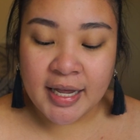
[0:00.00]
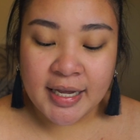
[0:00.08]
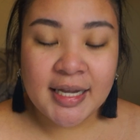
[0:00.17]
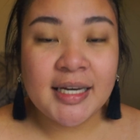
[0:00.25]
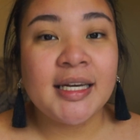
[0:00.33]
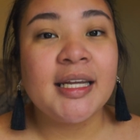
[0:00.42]

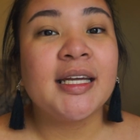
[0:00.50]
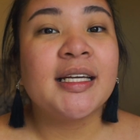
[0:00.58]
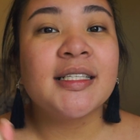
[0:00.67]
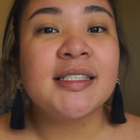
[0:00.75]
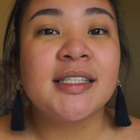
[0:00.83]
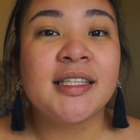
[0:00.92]
It
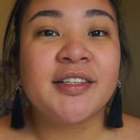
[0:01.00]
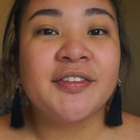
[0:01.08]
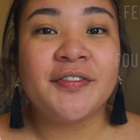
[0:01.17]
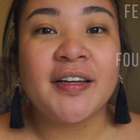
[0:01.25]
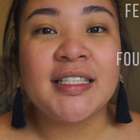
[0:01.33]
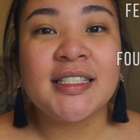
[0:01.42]
is the
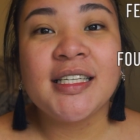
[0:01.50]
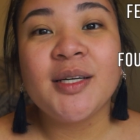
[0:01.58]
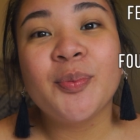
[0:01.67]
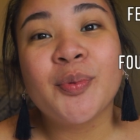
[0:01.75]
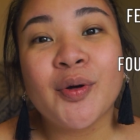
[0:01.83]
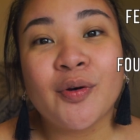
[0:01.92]

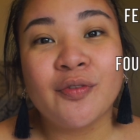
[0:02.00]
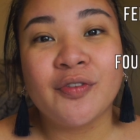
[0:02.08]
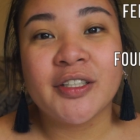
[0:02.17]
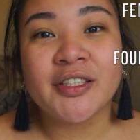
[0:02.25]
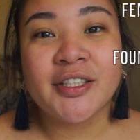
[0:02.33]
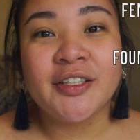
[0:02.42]
Fenty Pro
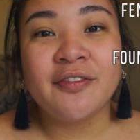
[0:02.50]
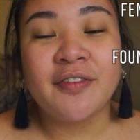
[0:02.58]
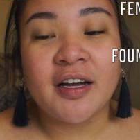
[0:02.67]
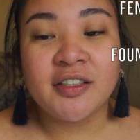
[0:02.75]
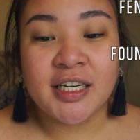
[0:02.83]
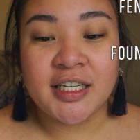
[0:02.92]
Filt'r
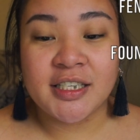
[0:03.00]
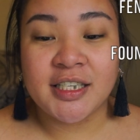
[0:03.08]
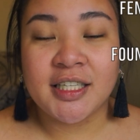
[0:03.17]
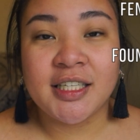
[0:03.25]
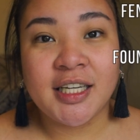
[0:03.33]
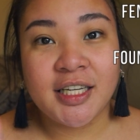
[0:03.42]

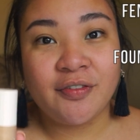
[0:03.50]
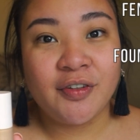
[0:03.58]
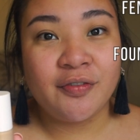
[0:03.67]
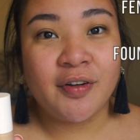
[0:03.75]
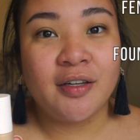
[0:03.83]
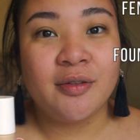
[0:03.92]
foundation. If you
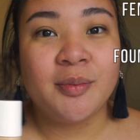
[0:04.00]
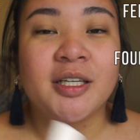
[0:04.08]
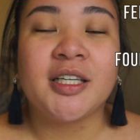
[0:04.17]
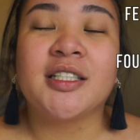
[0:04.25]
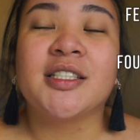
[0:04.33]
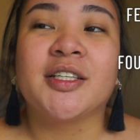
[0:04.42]
follow me on
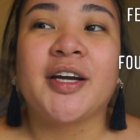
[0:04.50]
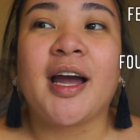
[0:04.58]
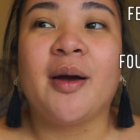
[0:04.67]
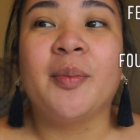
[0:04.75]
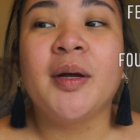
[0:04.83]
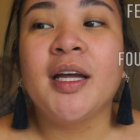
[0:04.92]

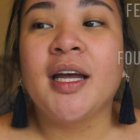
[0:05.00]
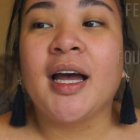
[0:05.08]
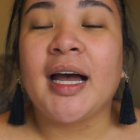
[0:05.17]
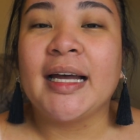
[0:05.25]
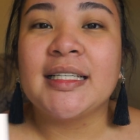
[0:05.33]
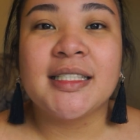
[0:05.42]
Instagram,
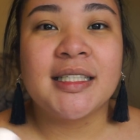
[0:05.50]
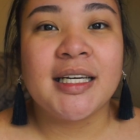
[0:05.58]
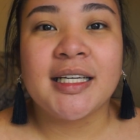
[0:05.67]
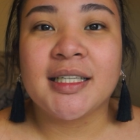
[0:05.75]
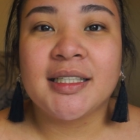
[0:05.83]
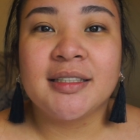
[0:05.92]
I did
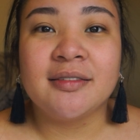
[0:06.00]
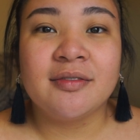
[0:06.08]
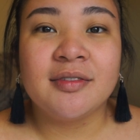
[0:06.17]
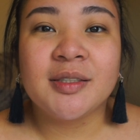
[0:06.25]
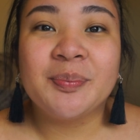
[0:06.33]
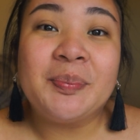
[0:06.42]
like a
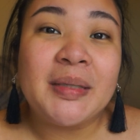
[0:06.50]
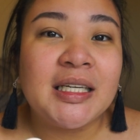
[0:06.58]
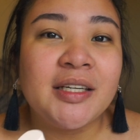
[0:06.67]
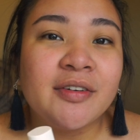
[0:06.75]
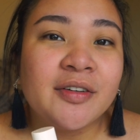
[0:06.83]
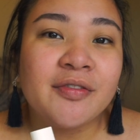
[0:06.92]

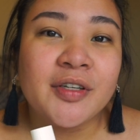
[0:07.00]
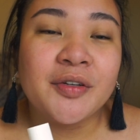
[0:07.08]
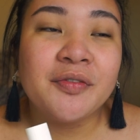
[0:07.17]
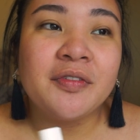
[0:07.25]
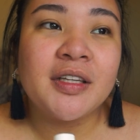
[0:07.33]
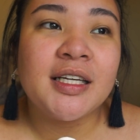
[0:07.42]
mini review
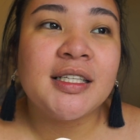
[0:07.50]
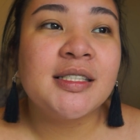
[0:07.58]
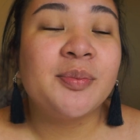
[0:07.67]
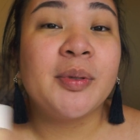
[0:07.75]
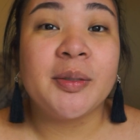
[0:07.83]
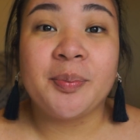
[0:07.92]
of this,
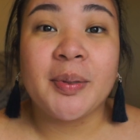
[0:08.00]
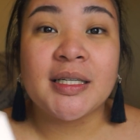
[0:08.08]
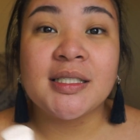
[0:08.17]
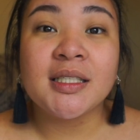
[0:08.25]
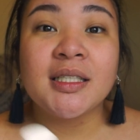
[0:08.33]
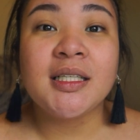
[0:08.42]
but
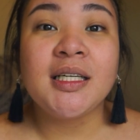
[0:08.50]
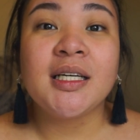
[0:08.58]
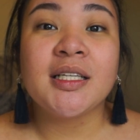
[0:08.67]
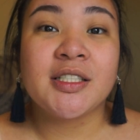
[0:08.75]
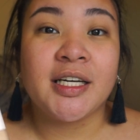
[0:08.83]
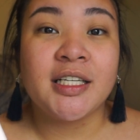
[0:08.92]
basically
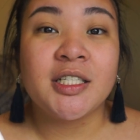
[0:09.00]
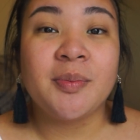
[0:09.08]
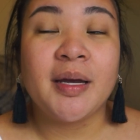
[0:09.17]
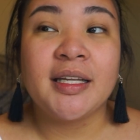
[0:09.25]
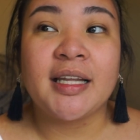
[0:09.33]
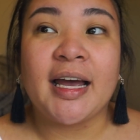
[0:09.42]
it changed
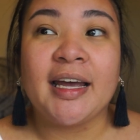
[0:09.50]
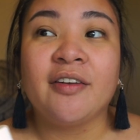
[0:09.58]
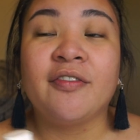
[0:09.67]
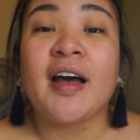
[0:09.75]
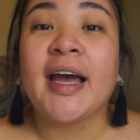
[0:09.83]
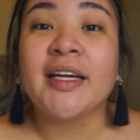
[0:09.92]
my life.
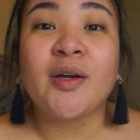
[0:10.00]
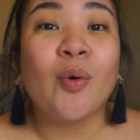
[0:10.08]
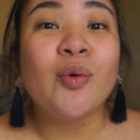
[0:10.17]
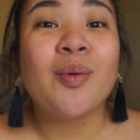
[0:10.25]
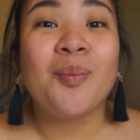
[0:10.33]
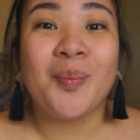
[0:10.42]
I
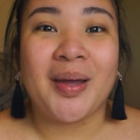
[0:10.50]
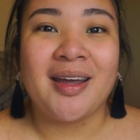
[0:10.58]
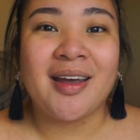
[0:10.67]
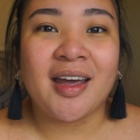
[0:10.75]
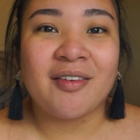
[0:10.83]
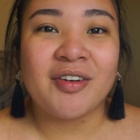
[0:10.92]
don't
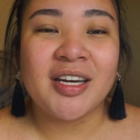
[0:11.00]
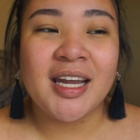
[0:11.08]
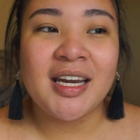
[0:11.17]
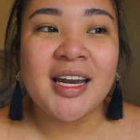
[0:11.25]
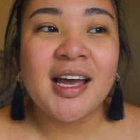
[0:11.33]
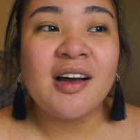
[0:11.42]
bake every
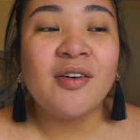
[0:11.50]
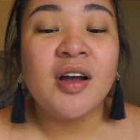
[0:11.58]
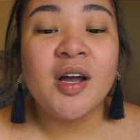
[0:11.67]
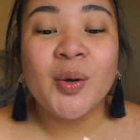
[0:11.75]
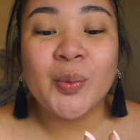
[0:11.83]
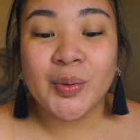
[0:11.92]
day now,
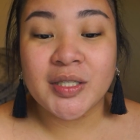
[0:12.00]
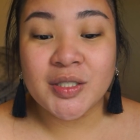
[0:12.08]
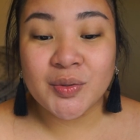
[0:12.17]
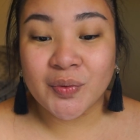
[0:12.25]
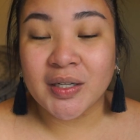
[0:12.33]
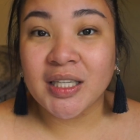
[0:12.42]
which
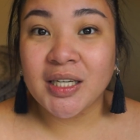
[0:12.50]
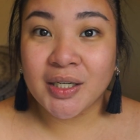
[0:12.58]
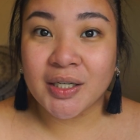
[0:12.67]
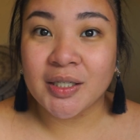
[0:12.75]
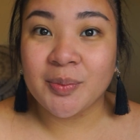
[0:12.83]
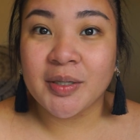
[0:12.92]
is really
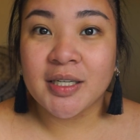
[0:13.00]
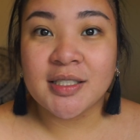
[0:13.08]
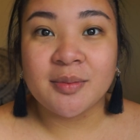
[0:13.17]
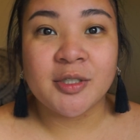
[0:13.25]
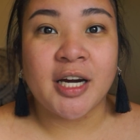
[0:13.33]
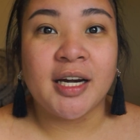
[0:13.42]
good because
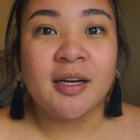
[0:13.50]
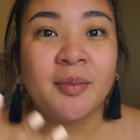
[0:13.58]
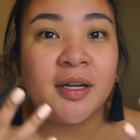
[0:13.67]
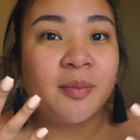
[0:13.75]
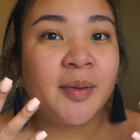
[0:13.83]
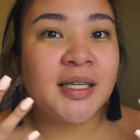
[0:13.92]
I'm trying to
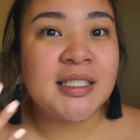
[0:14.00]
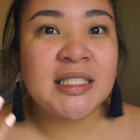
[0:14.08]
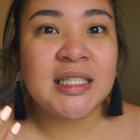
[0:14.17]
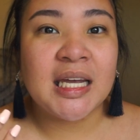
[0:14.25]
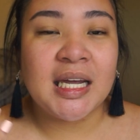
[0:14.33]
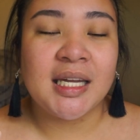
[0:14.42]
make my
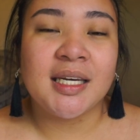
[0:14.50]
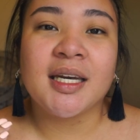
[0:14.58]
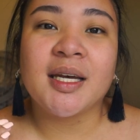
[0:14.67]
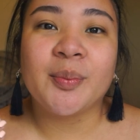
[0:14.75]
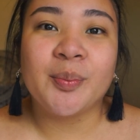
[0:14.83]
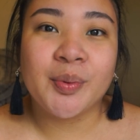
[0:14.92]
skin
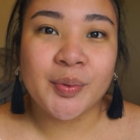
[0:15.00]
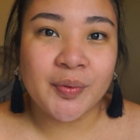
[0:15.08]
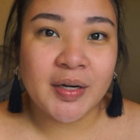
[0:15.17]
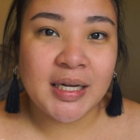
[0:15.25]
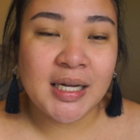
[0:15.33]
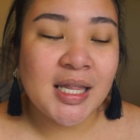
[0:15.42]

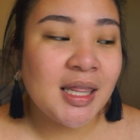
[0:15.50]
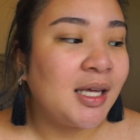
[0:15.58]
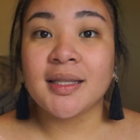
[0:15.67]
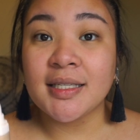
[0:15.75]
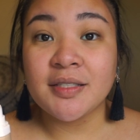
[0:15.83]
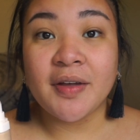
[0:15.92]
breathe.
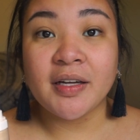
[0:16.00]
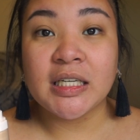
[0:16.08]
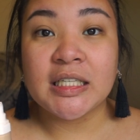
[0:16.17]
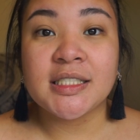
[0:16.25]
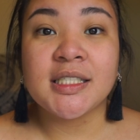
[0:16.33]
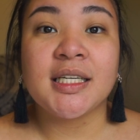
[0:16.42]
This
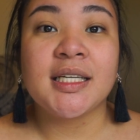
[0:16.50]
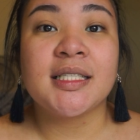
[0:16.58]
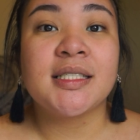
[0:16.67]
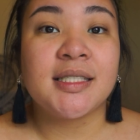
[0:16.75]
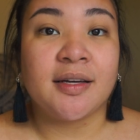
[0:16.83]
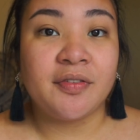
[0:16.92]
foundation is
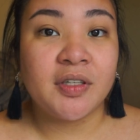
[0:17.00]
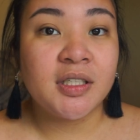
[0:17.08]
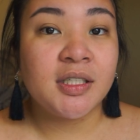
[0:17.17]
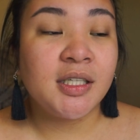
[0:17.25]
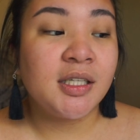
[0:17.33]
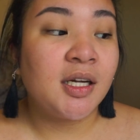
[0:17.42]

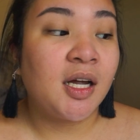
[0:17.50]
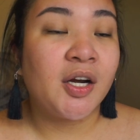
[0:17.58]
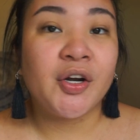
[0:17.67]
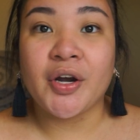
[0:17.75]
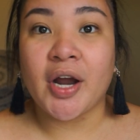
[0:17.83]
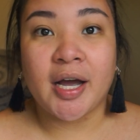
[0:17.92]
definitely
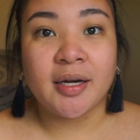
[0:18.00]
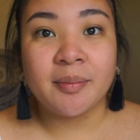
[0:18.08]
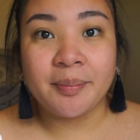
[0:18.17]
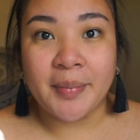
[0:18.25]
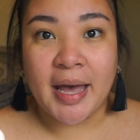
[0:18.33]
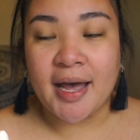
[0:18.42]
not
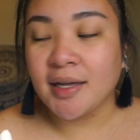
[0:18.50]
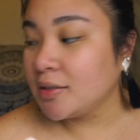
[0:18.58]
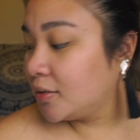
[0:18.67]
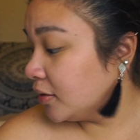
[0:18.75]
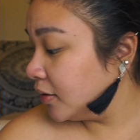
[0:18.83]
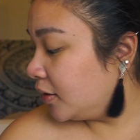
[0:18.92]
matte.
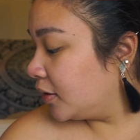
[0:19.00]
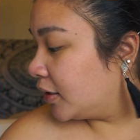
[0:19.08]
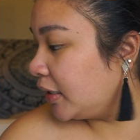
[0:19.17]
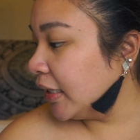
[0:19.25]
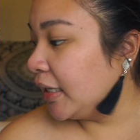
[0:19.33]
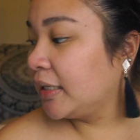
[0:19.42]

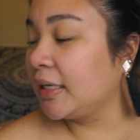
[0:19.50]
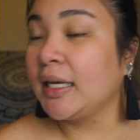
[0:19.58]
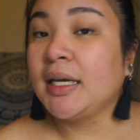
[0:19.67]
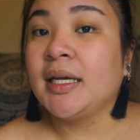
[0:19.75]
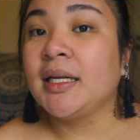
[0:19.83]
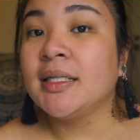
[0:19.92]
It
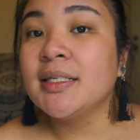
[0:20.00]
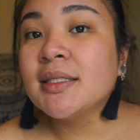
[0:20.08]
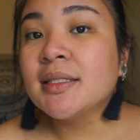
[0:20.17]
is